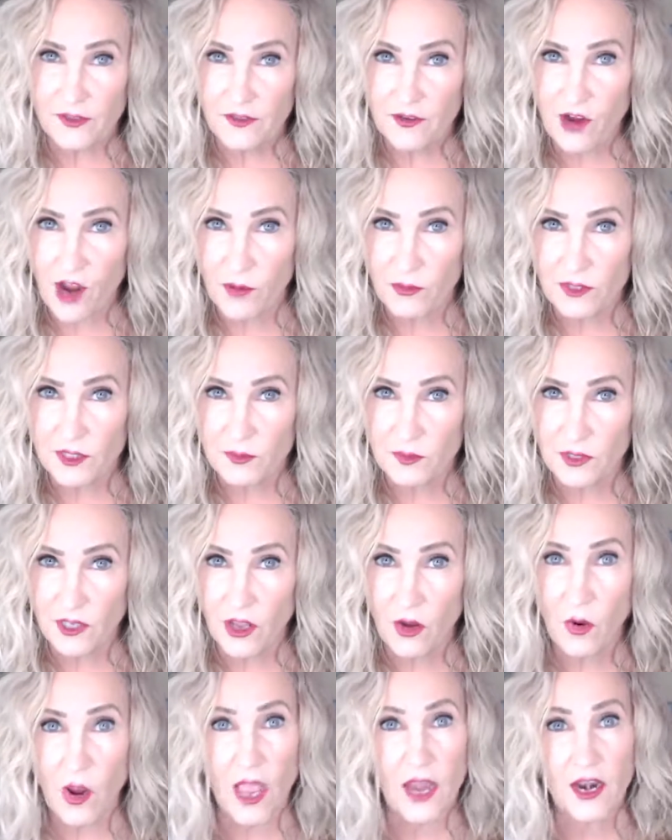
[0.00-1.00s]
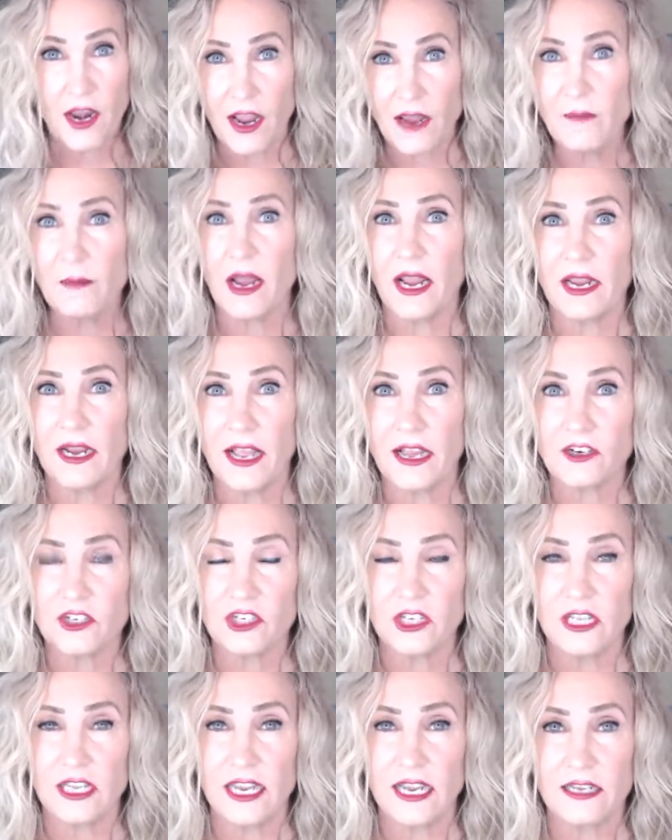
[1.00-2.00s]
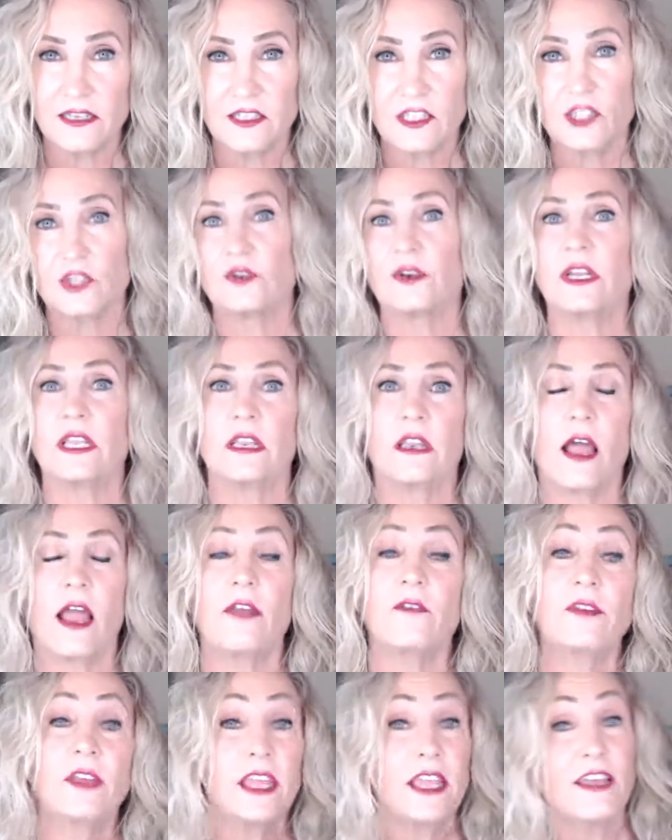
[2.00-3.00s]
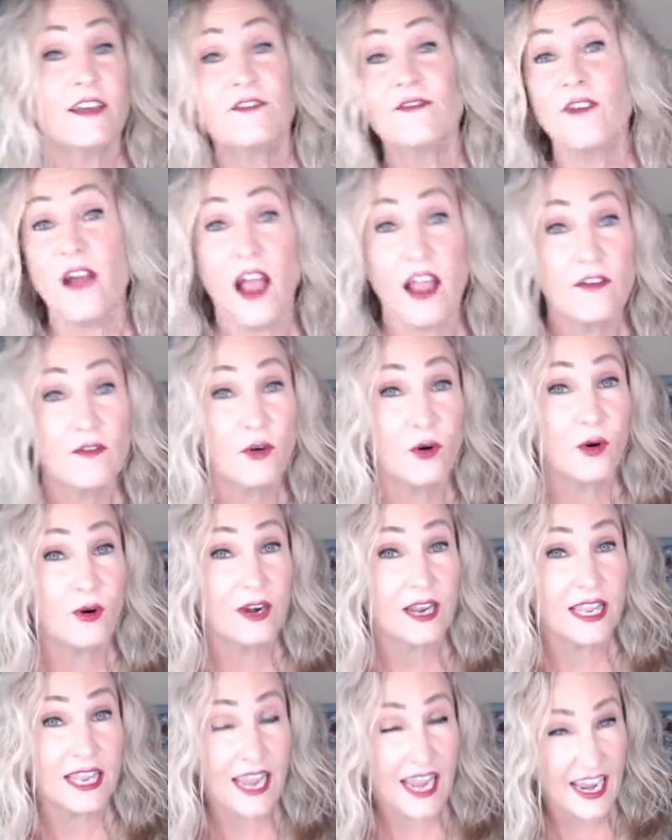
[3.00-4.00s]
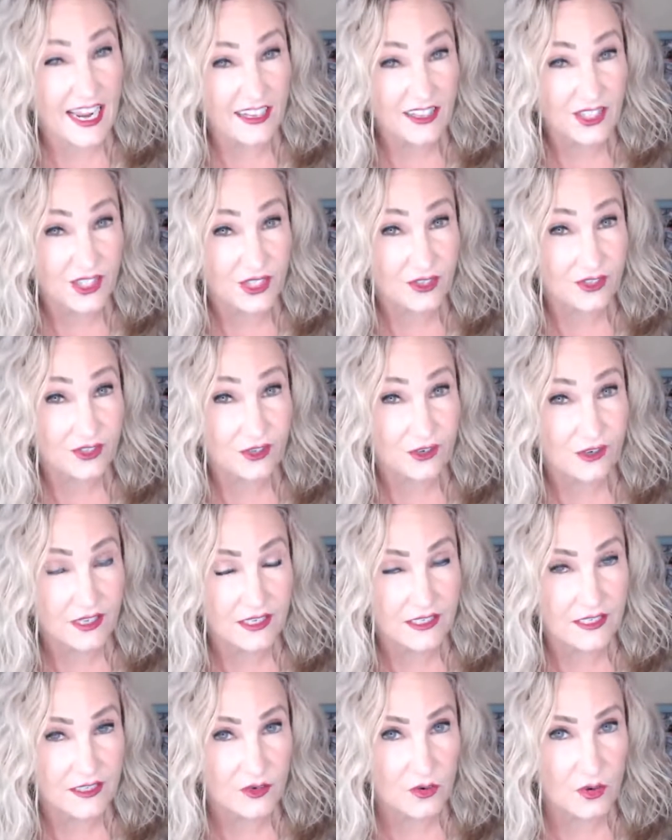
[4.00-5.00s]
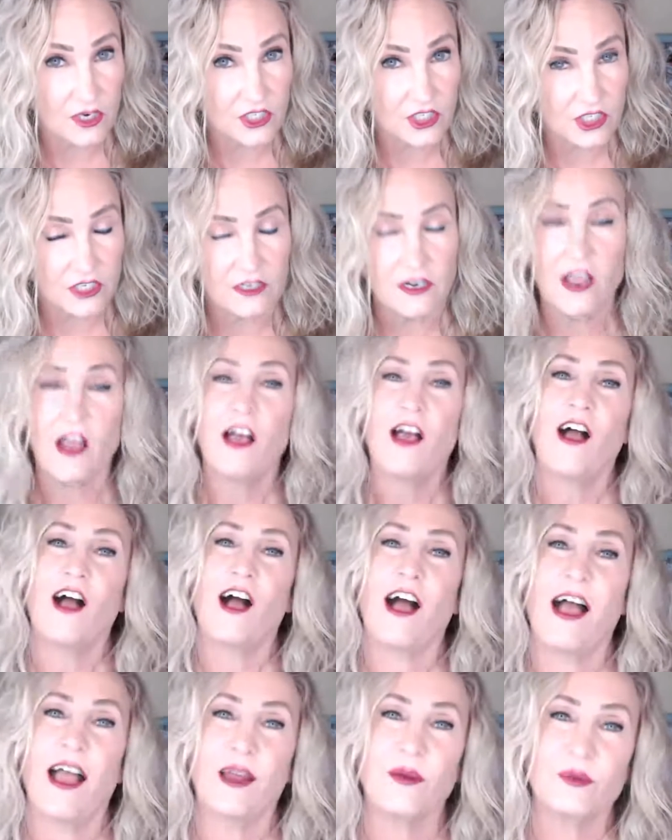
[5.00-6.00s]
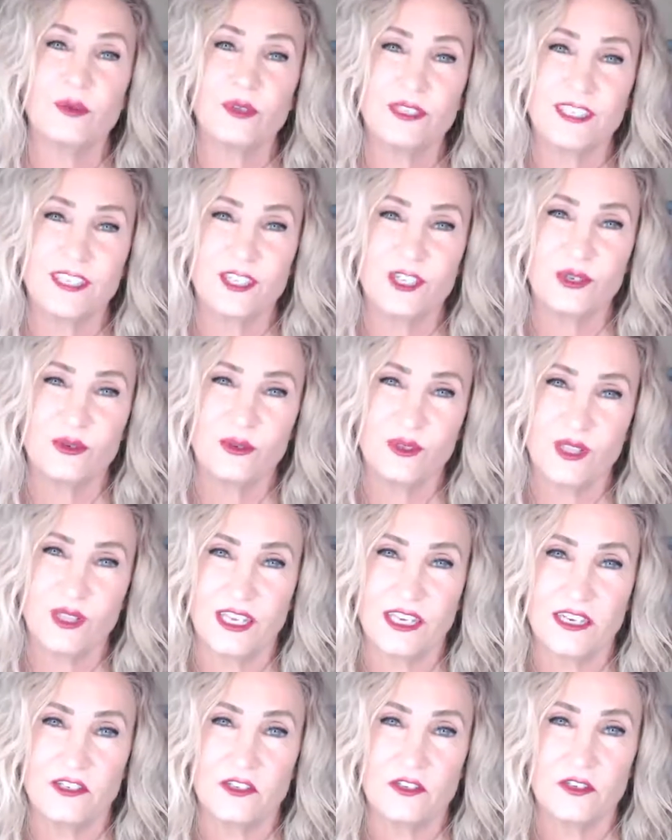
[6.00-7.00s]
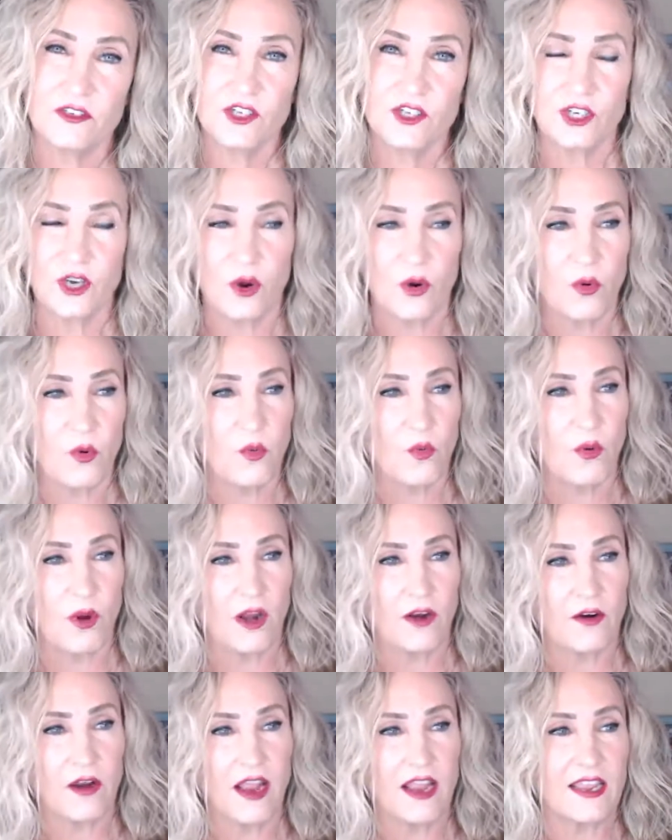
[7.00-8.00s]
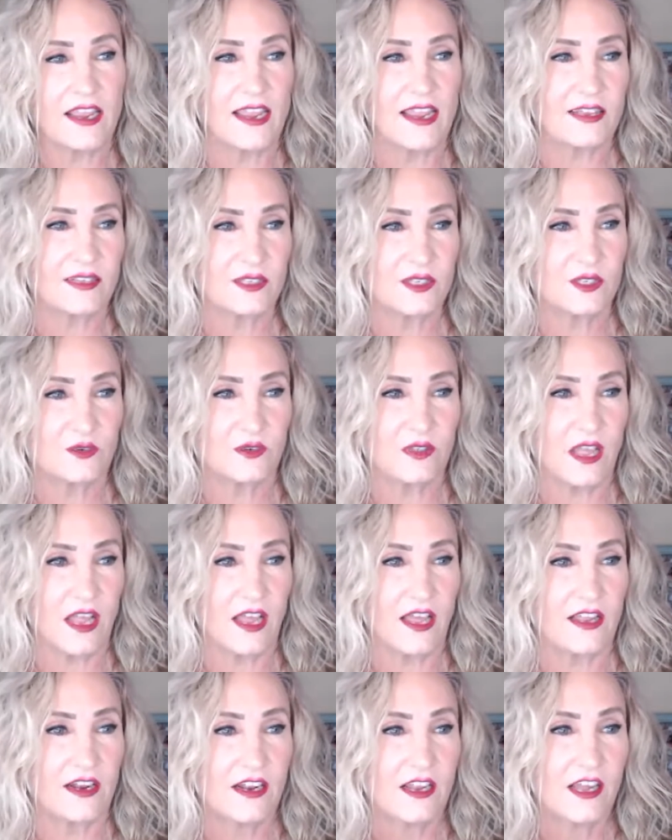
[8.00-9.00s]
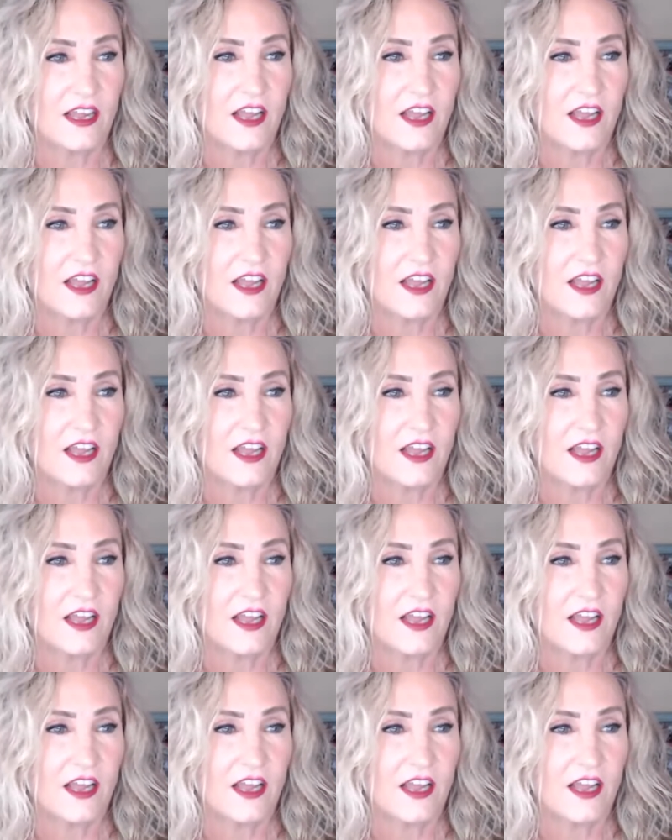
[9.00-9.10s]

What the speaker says: in the comments below, and I might actually answer it live. If I've already answered your LinkedIn question, I will send you a link to the show where I answer that.